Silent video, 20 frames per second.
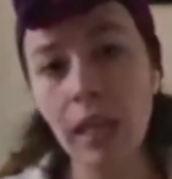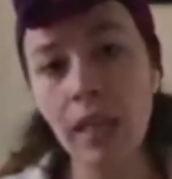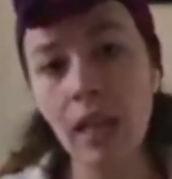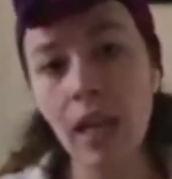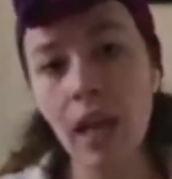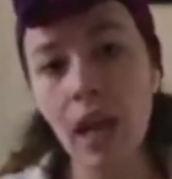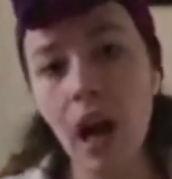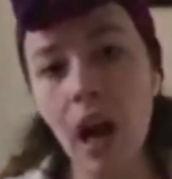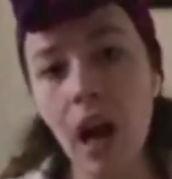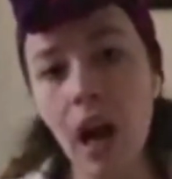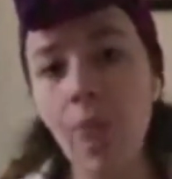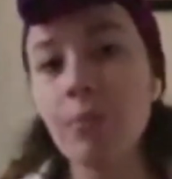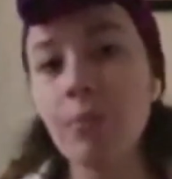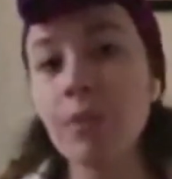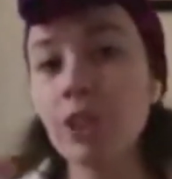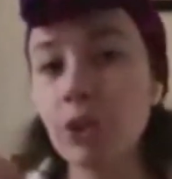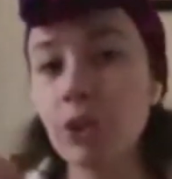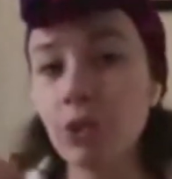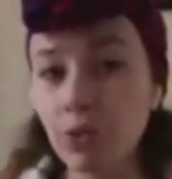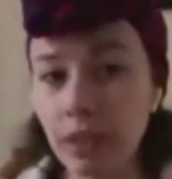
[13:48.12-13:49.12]

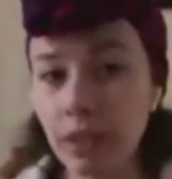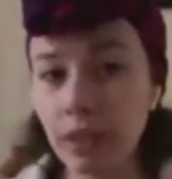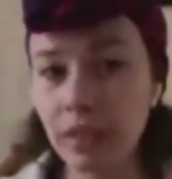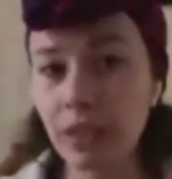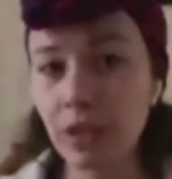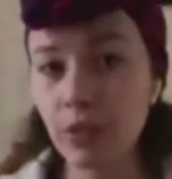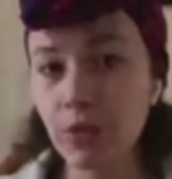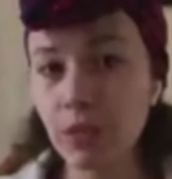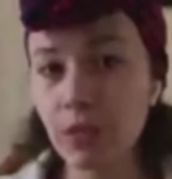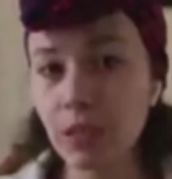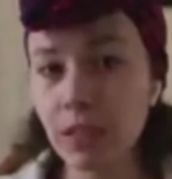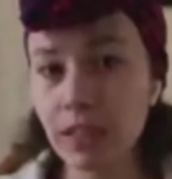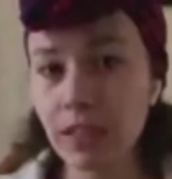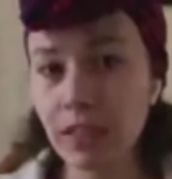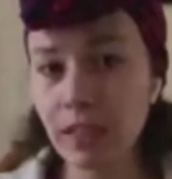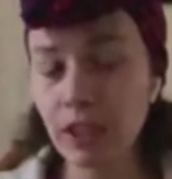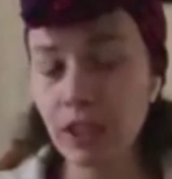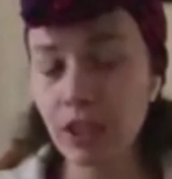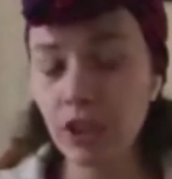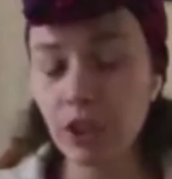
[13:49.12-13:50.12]
but you need to release
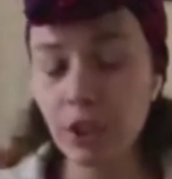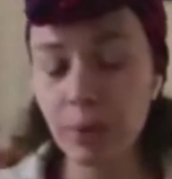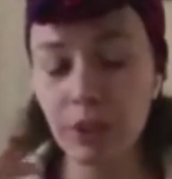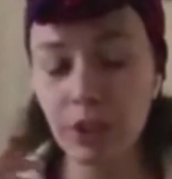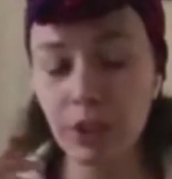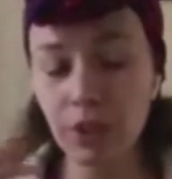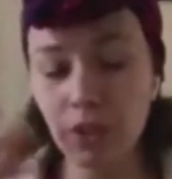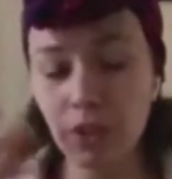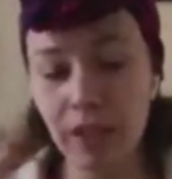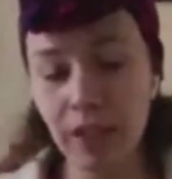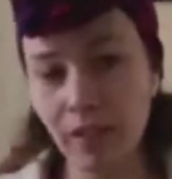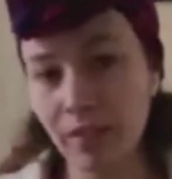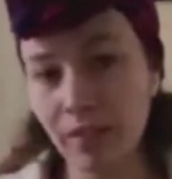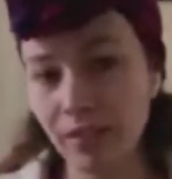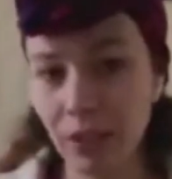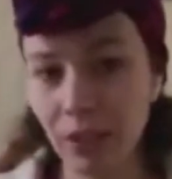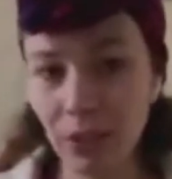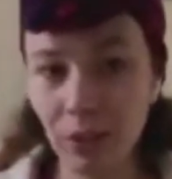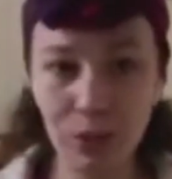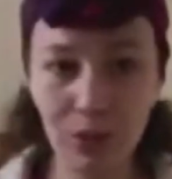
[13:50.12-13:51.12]
energy, but
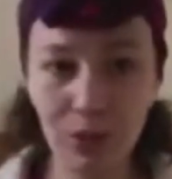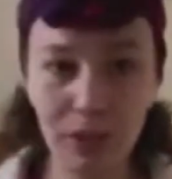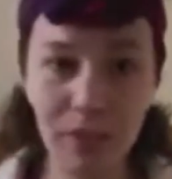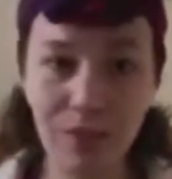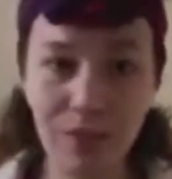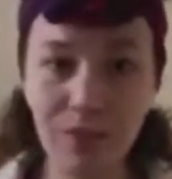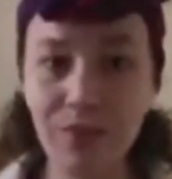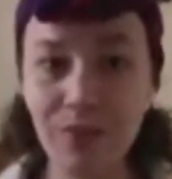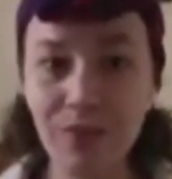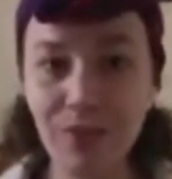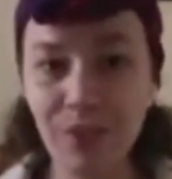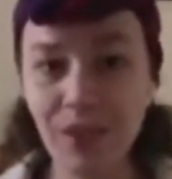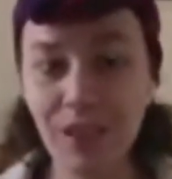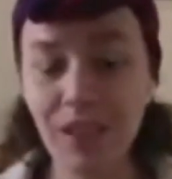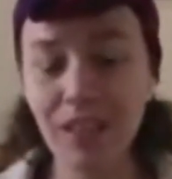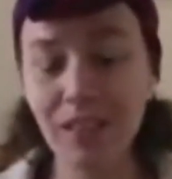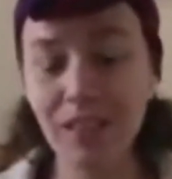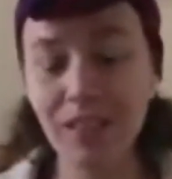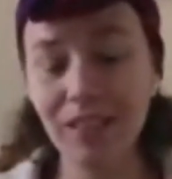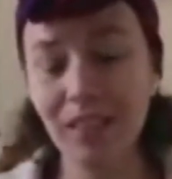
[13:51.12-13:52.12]
you're
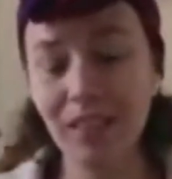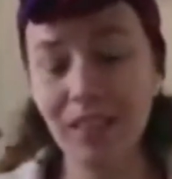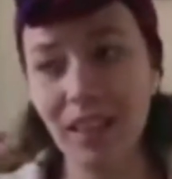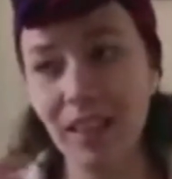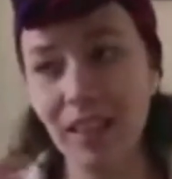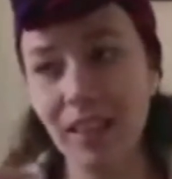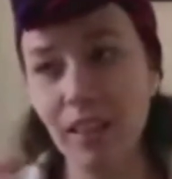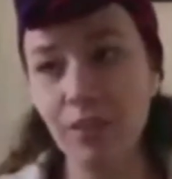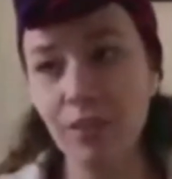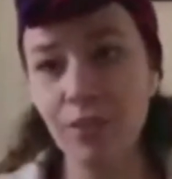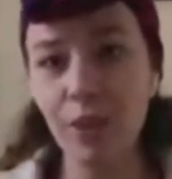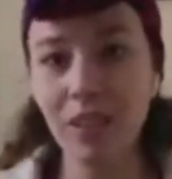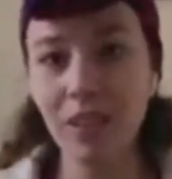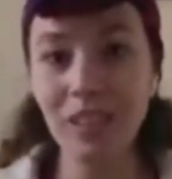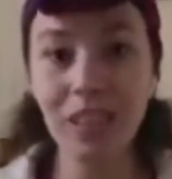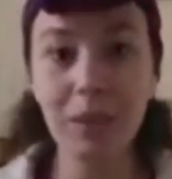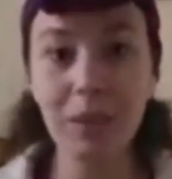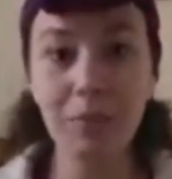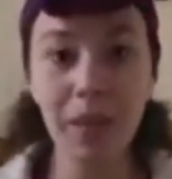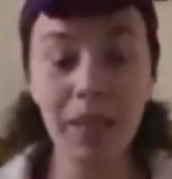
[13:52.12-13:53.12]
not in the right
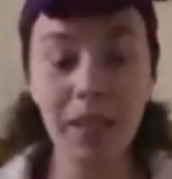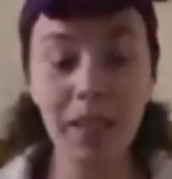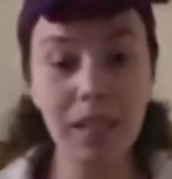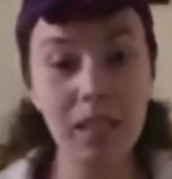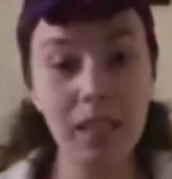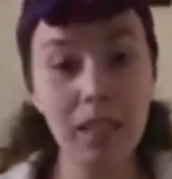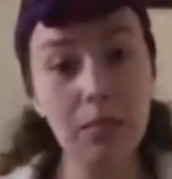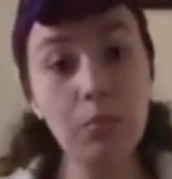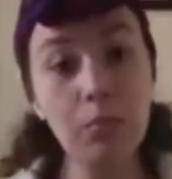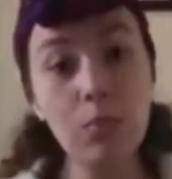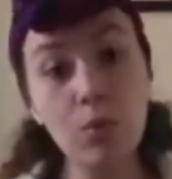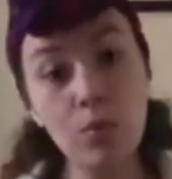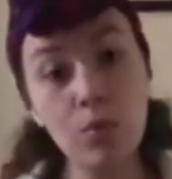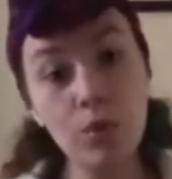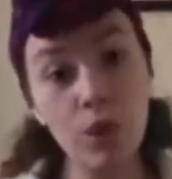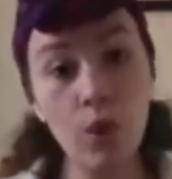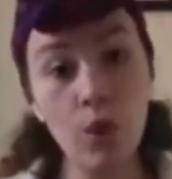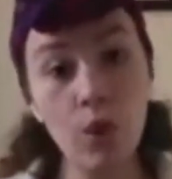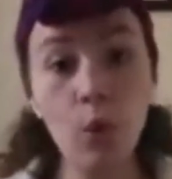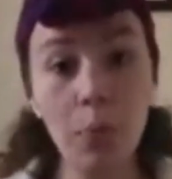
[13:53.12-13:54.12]
space to move
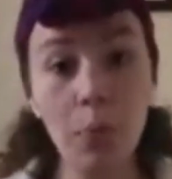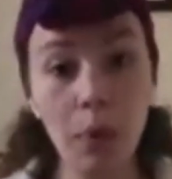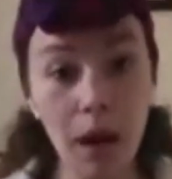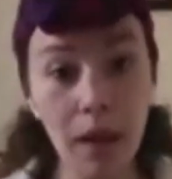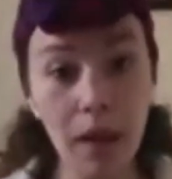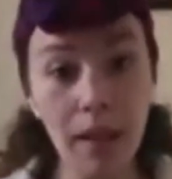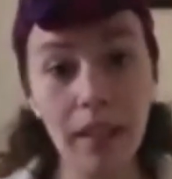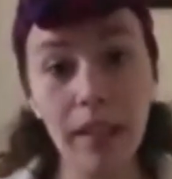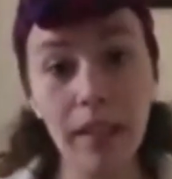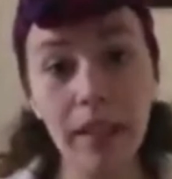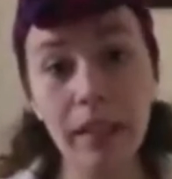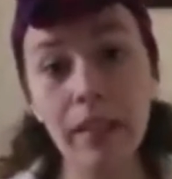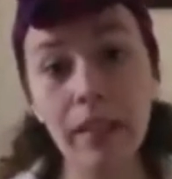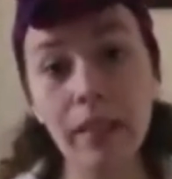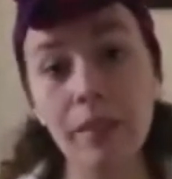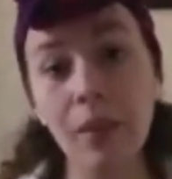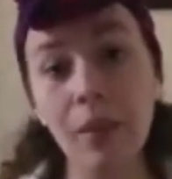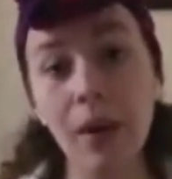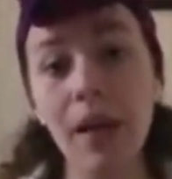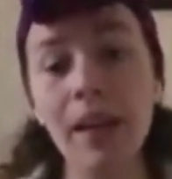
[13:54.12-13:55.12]
your whole body,
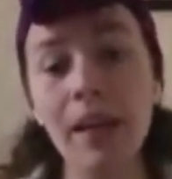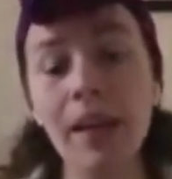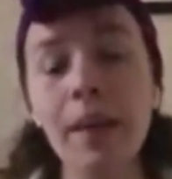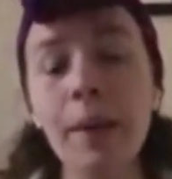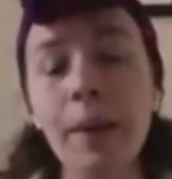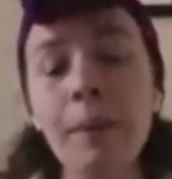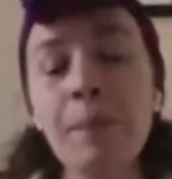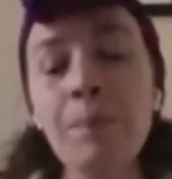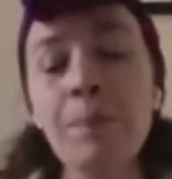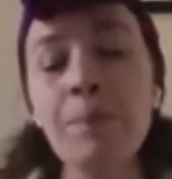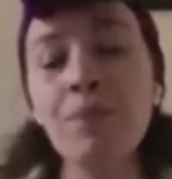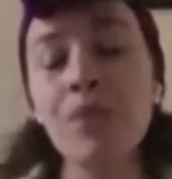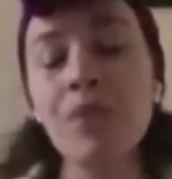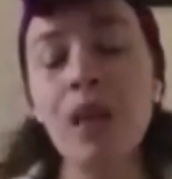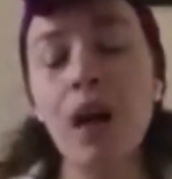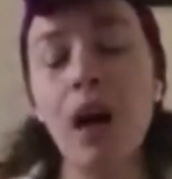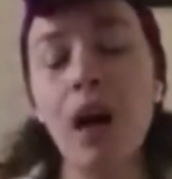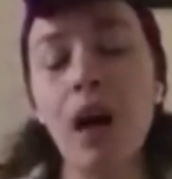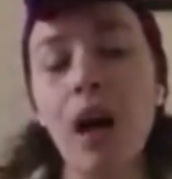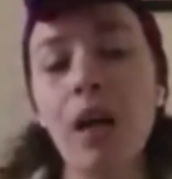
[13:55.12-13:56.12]
right?
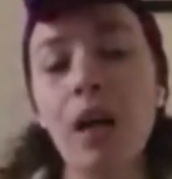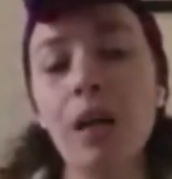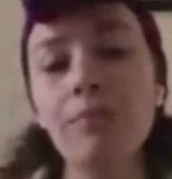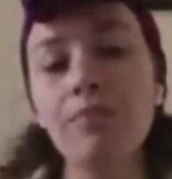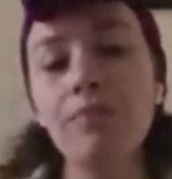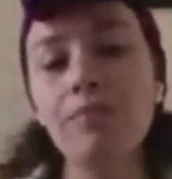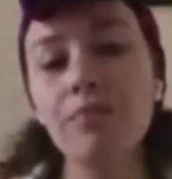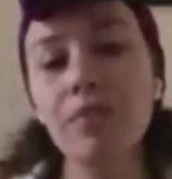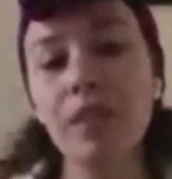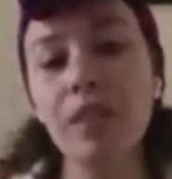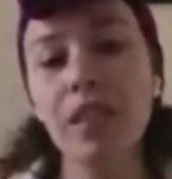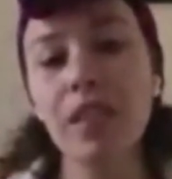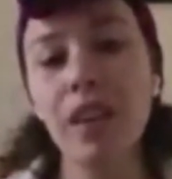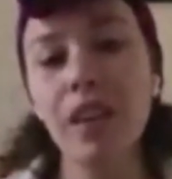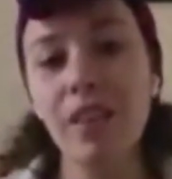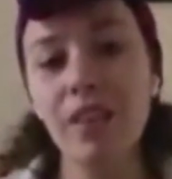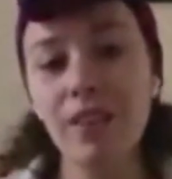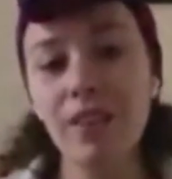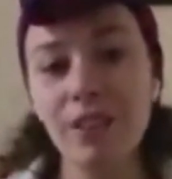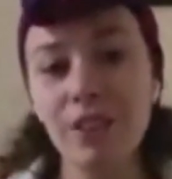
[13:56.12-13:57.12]
The
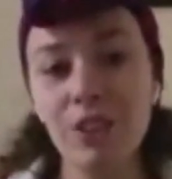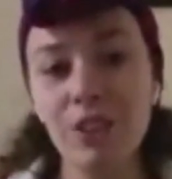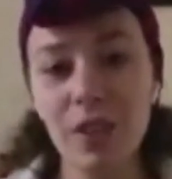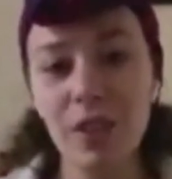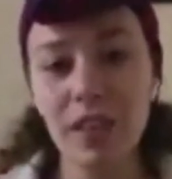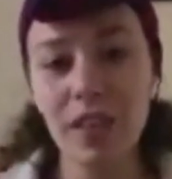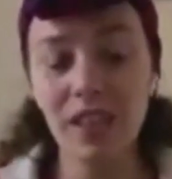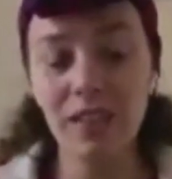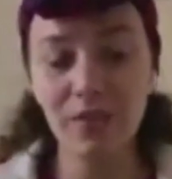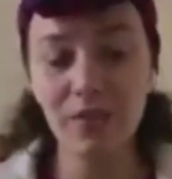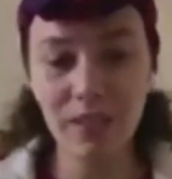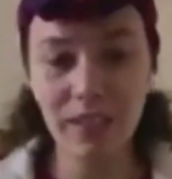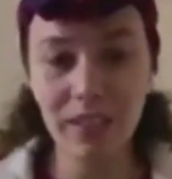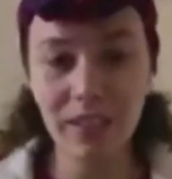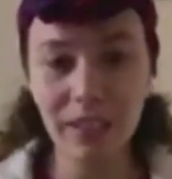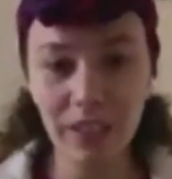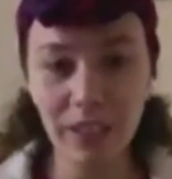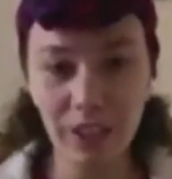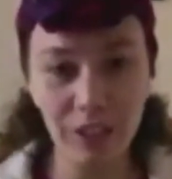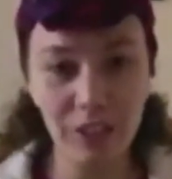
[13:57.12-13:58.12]
other trick I
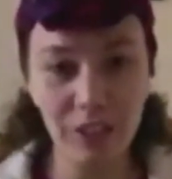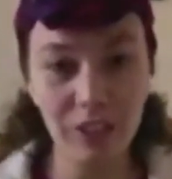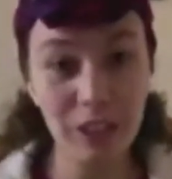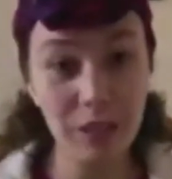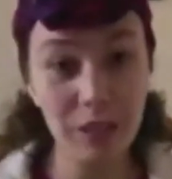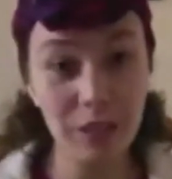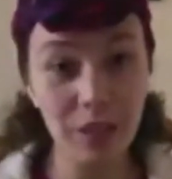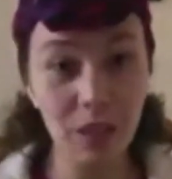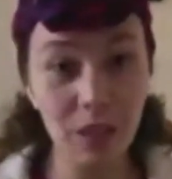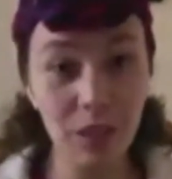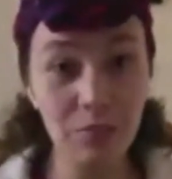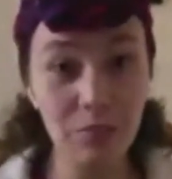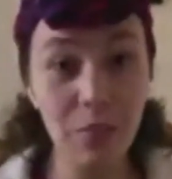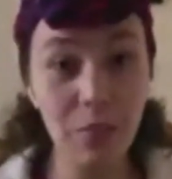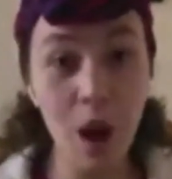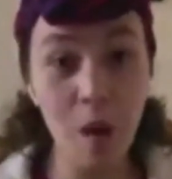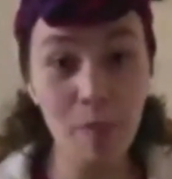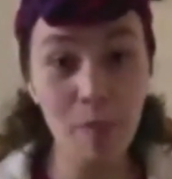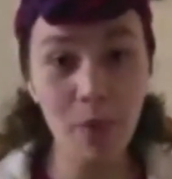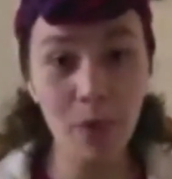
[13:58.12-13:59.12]
recently learned is called
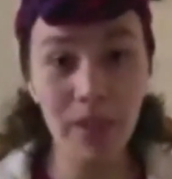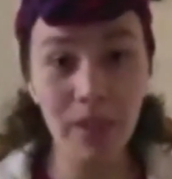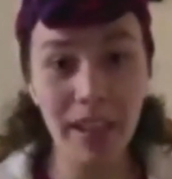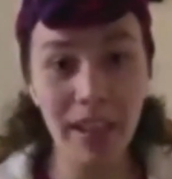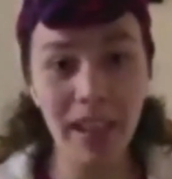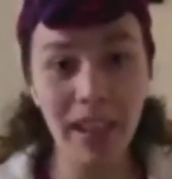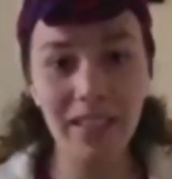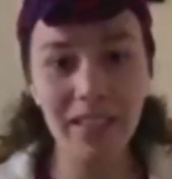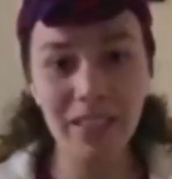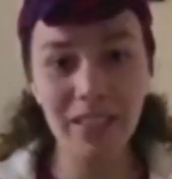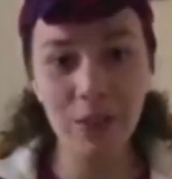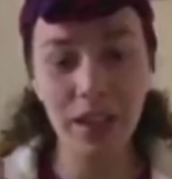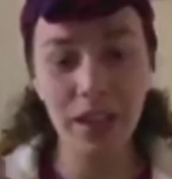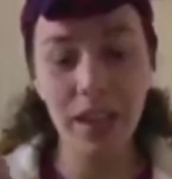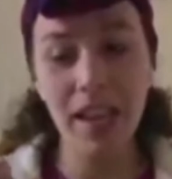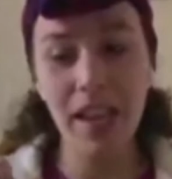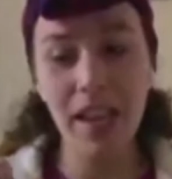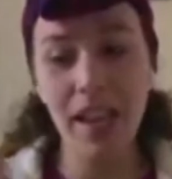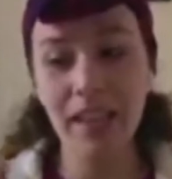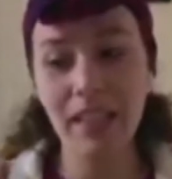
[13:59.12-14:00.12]
popcorn hands,
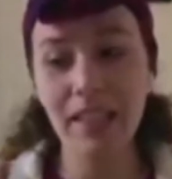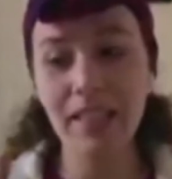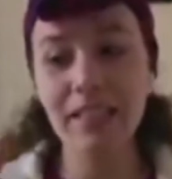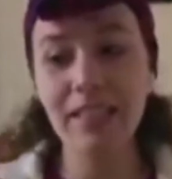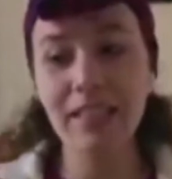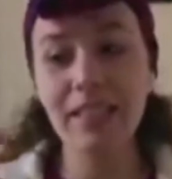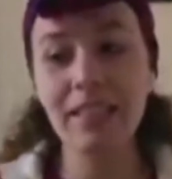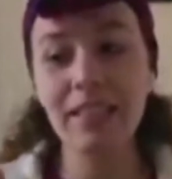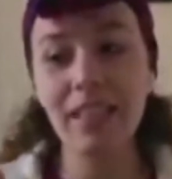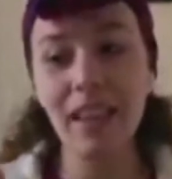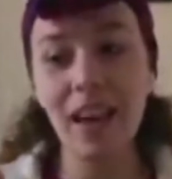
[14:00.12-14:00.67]
okay? And it's